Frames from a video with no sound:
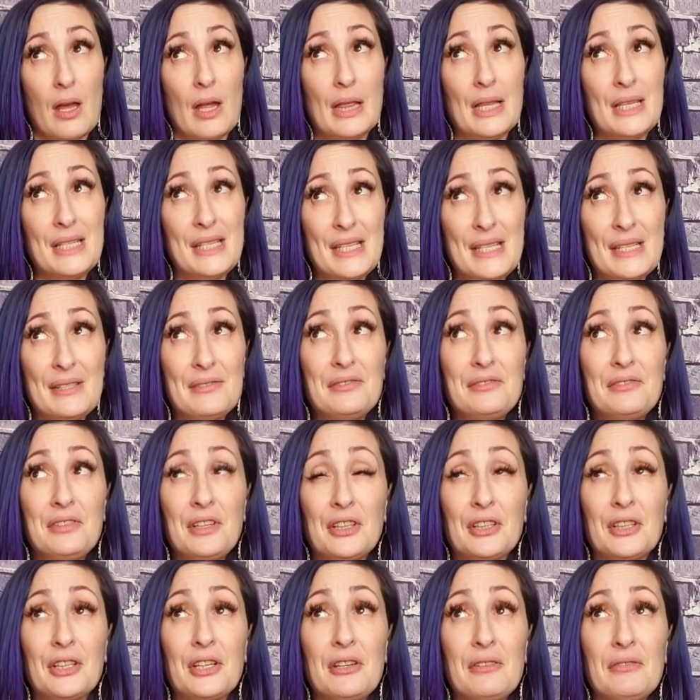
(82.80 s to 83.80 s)
This is a
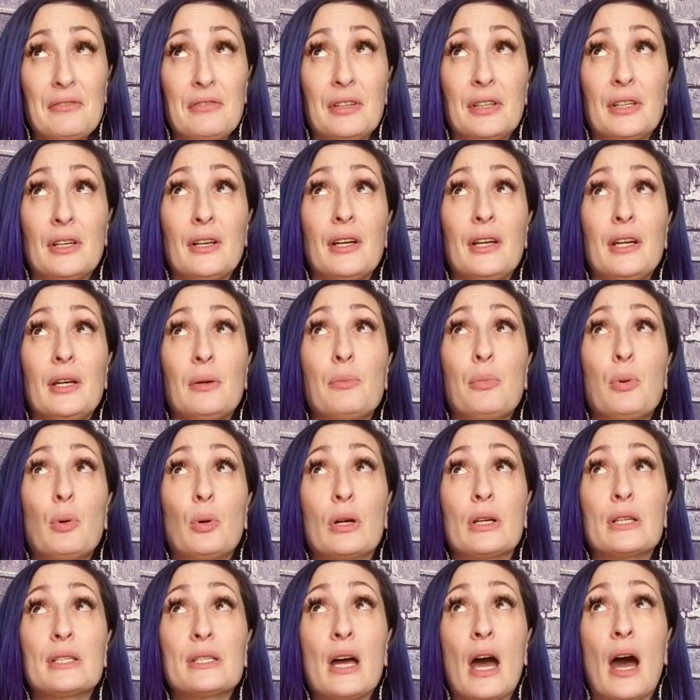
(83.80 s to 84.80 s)
very, very
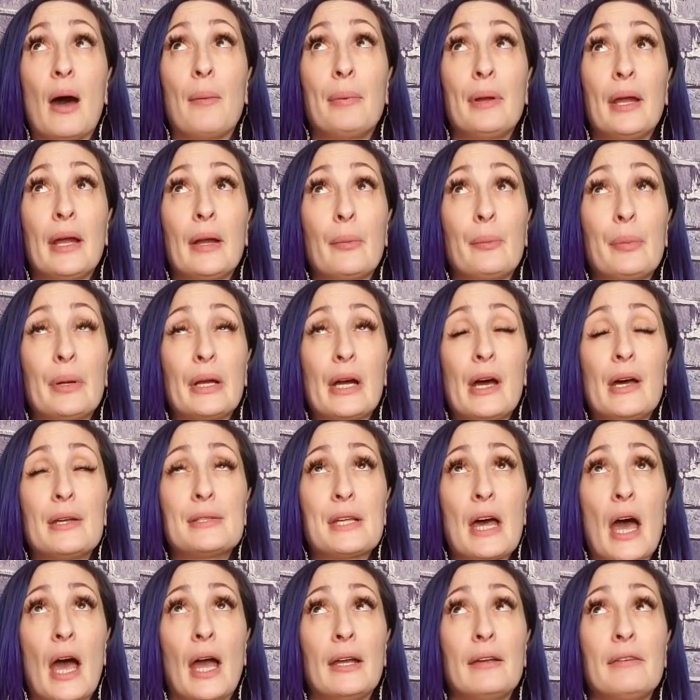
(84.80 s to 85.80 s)
important topic
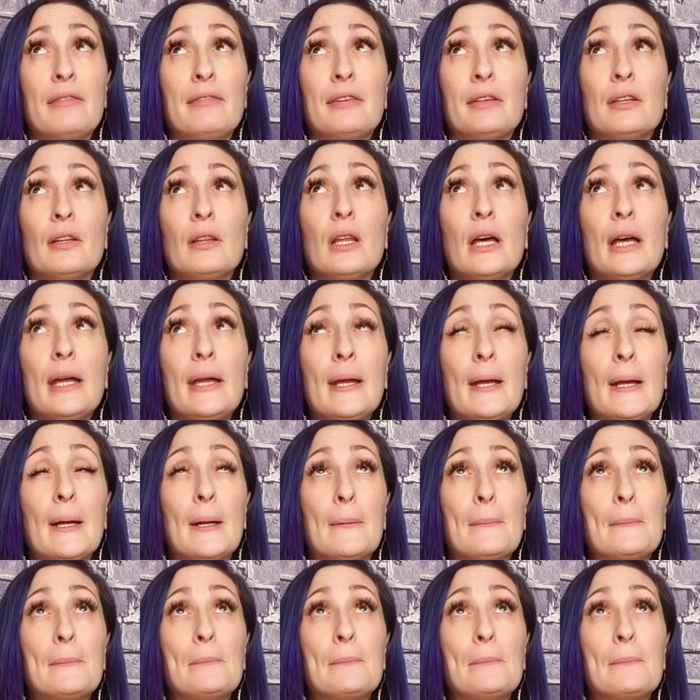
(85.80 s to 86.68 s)
because I feel like,